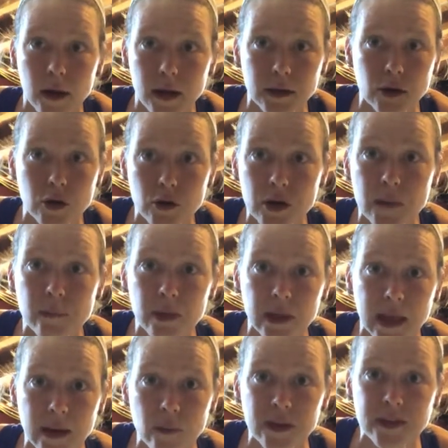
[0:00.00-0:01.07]
you know, you can
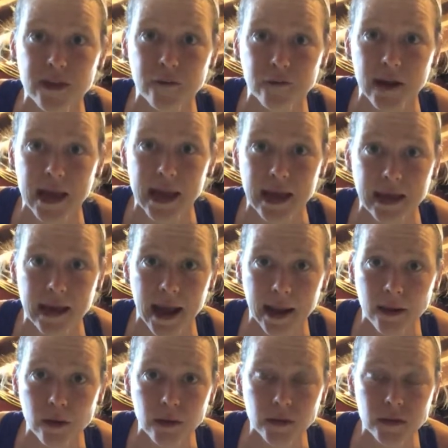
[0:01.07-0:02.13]
play with different hand
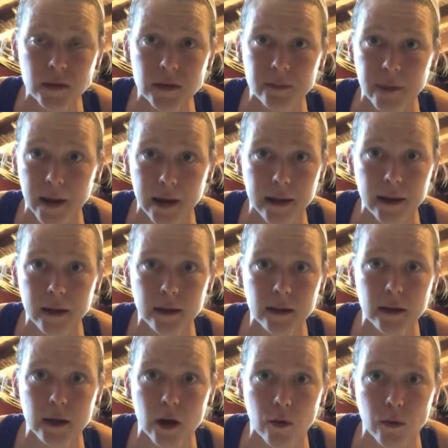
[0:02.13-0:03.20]
angles, but,
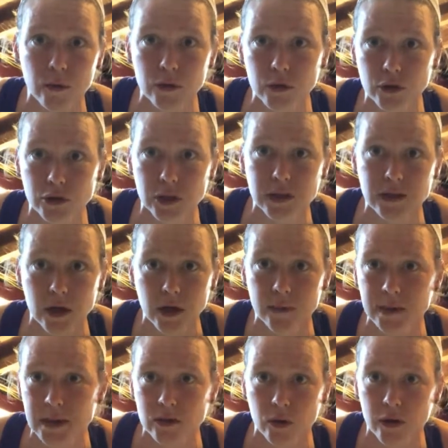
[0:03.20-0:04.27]
you know, you're just going to
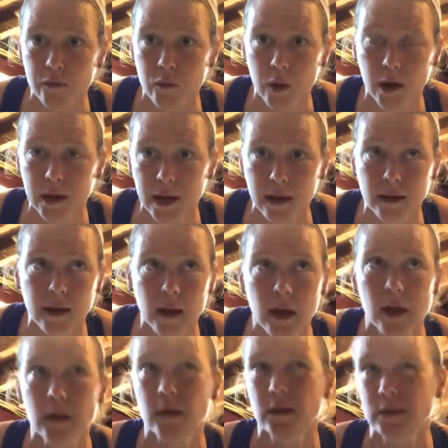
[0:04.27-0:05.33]
be sort of working
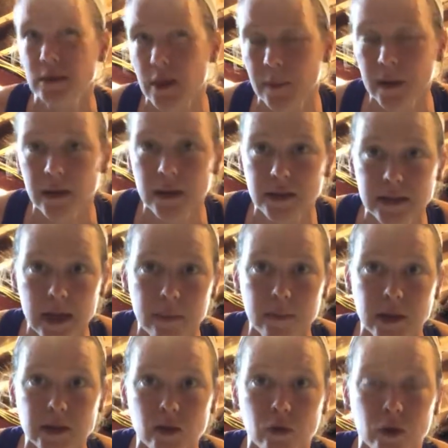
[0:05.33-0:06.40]
typically the same
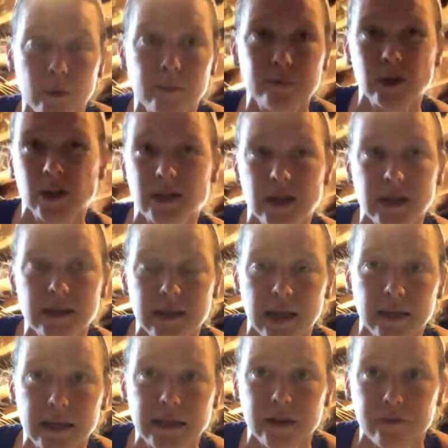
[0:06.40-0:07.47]
muscle group, just in a
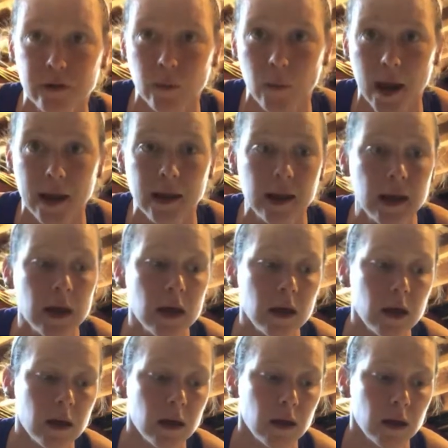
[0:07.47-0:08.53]
slightly different way.
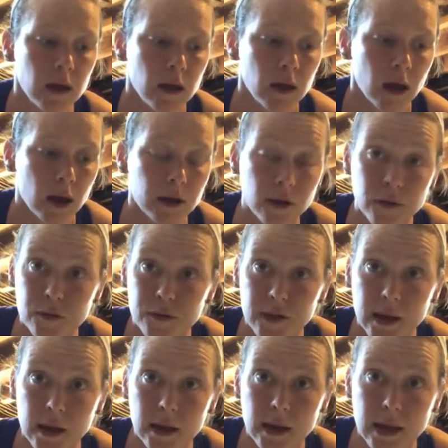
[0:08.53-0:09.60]
Another
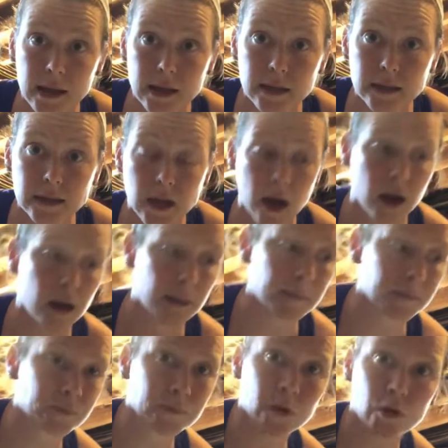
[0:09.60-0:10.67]
thing is
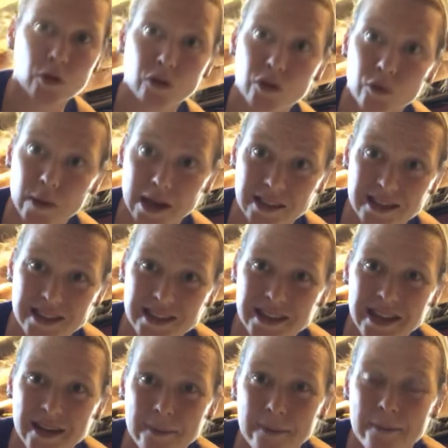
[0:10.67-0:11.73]
the wrists.
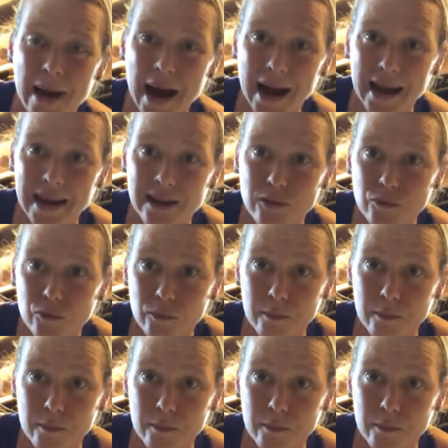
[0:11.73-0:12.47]
My